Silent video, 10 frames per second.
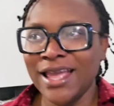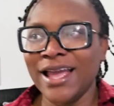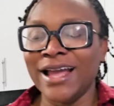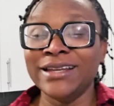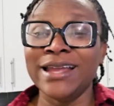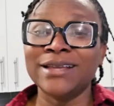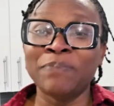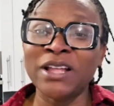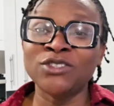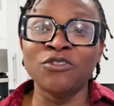And there are
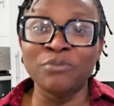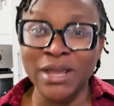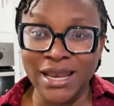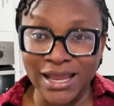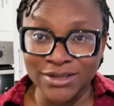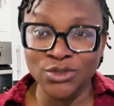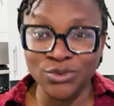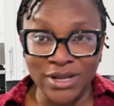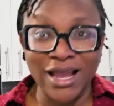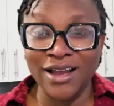parts of mainland too
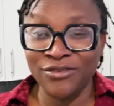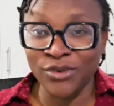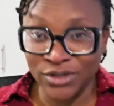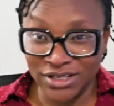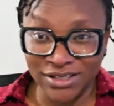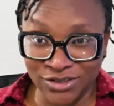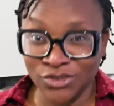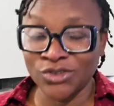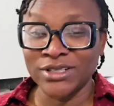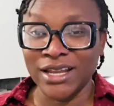that have flooding. It's not
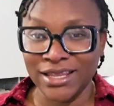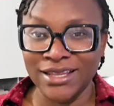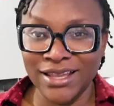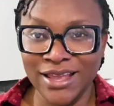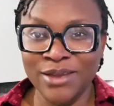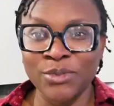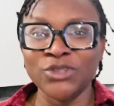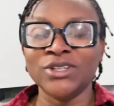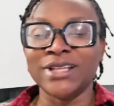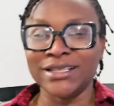just Lekki, but it's
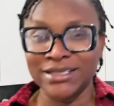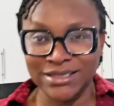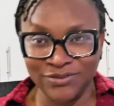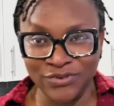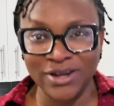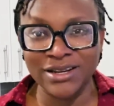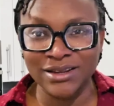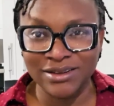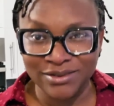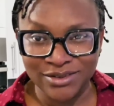just that
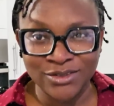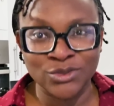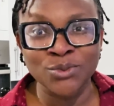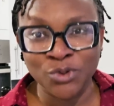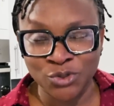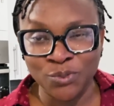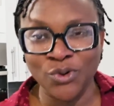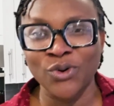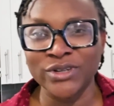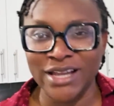it's so much
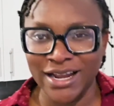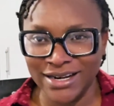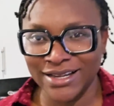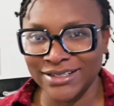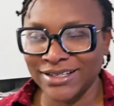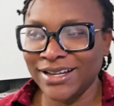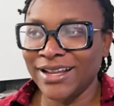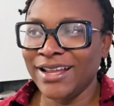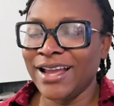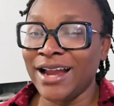more on the island.
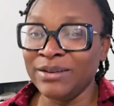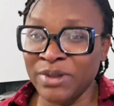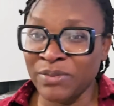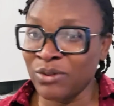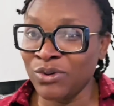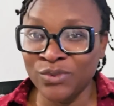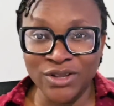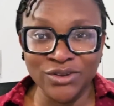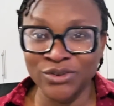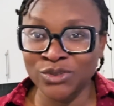I remember when we were
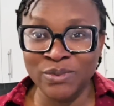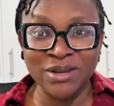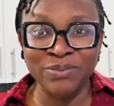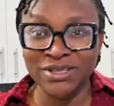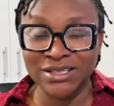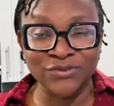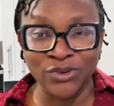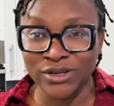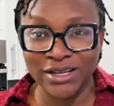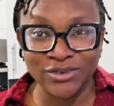young, so many places
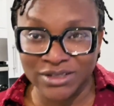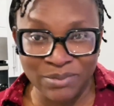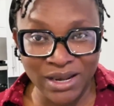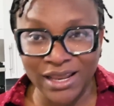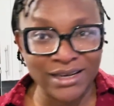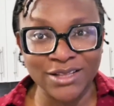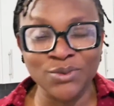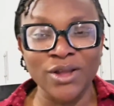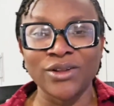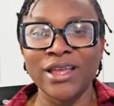flooded on the mainland as
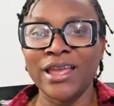well.